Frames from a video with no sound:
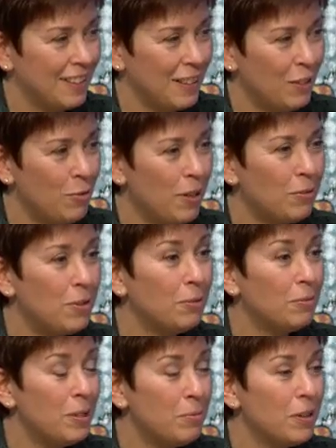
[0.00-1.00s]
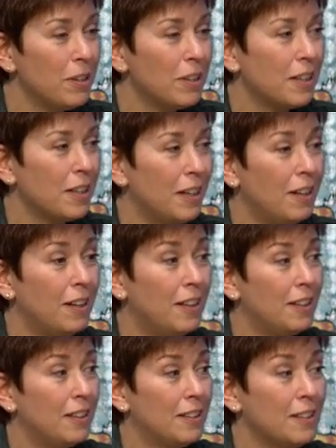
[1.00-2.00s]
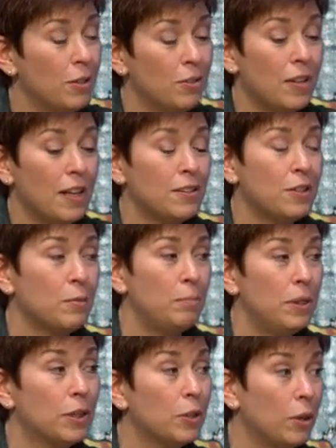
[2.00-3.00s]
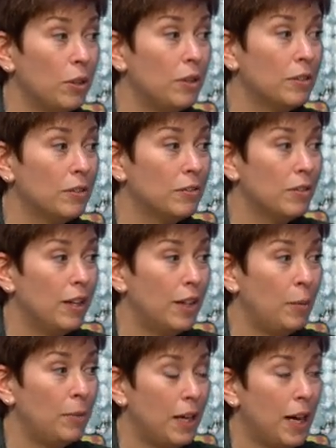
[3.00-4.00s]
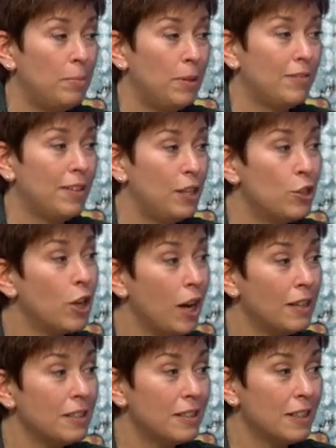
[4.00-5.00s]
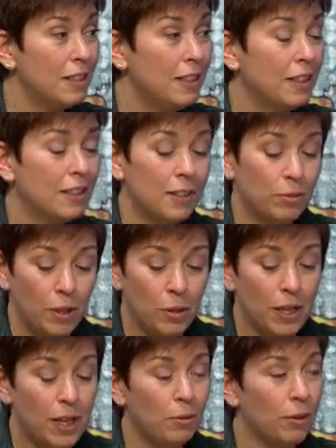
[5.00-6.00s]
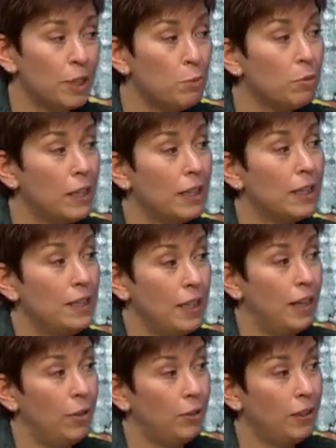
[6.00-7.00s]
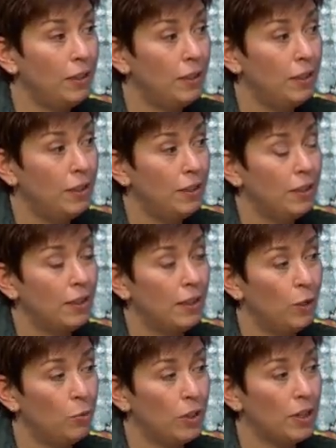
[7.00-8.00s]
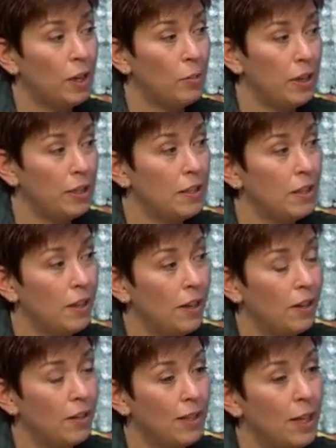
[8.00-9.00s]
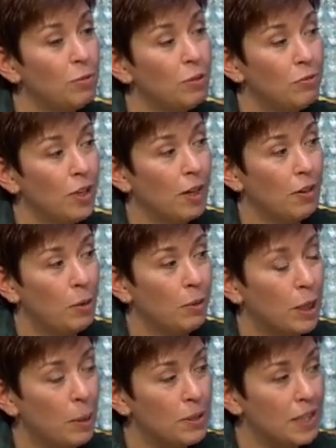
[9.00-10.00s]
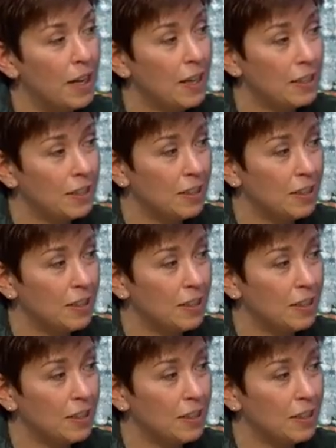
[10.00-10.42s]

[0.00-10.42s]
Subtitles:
Well, we work on, so if that's their big goal, right, I'll be happy if I just, I'm like, okay, well, let's break it down and work our way to there, and then we'll figure out what comes next.